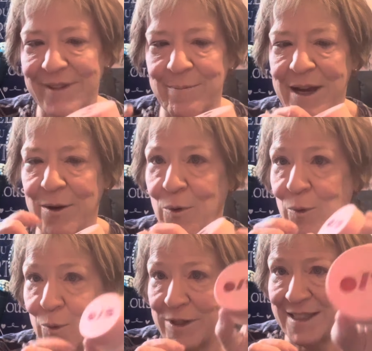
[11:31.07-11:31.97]
my
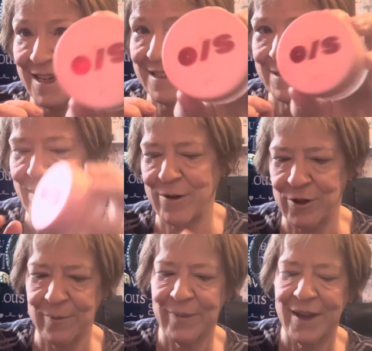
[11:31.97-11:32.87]
one size
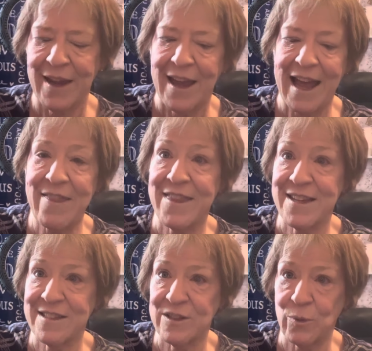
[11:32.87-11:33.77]
powder, and
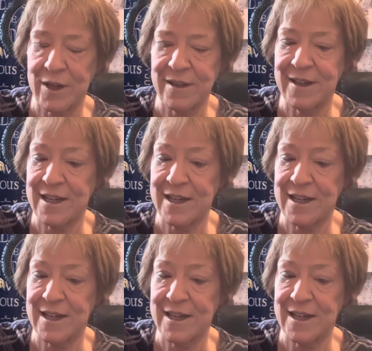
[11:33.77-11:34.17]
this one,